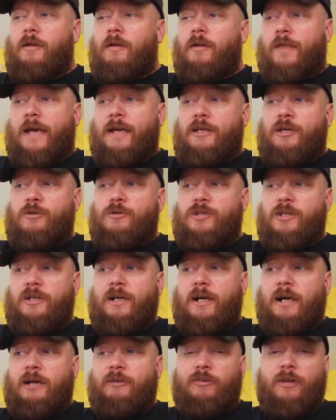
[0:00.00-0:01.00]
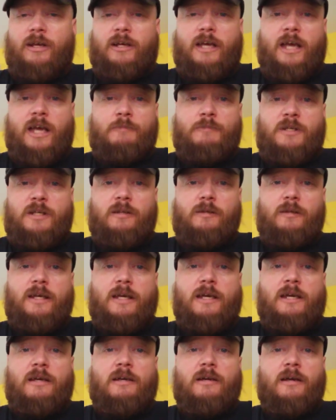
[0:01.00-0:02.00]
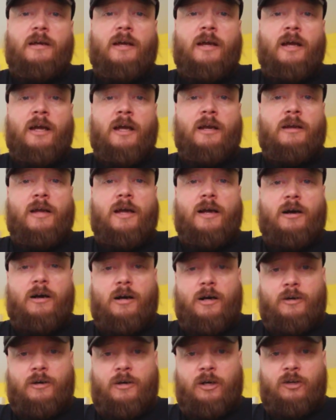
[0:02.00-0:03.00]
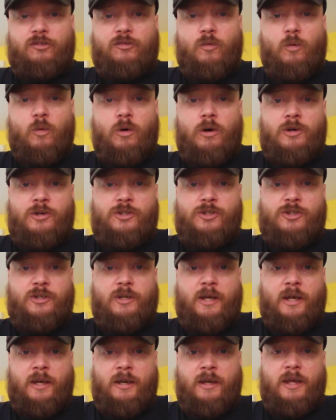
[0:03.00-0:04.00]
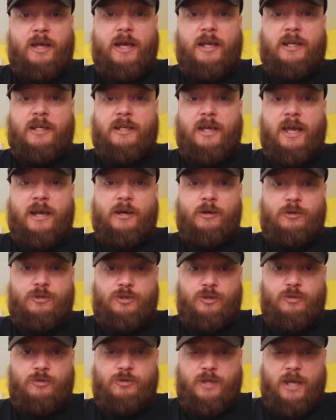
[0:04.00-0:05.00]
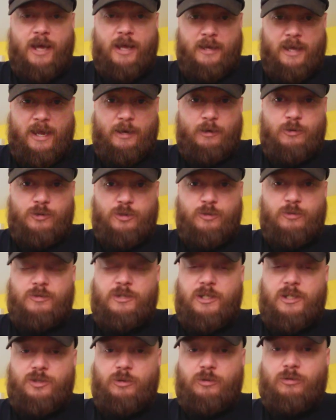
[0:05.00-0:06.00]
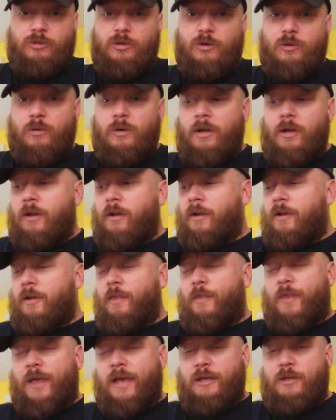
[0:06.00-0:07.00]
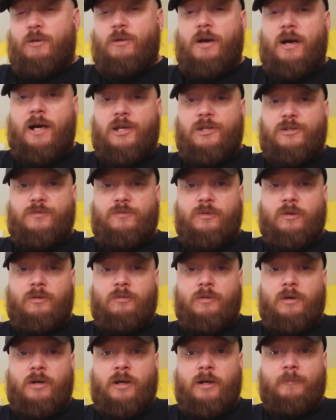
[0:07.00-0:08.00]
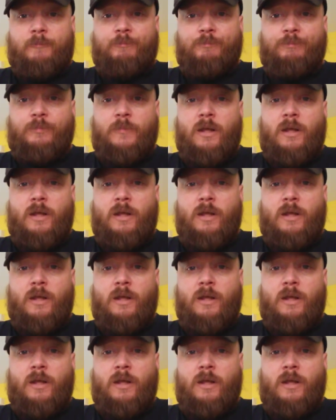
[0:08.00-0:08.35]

thank you to guys like MD Lee and Hard Knocks Forge and Eddie 802 at 802 Diesel Crew. Thank you guys for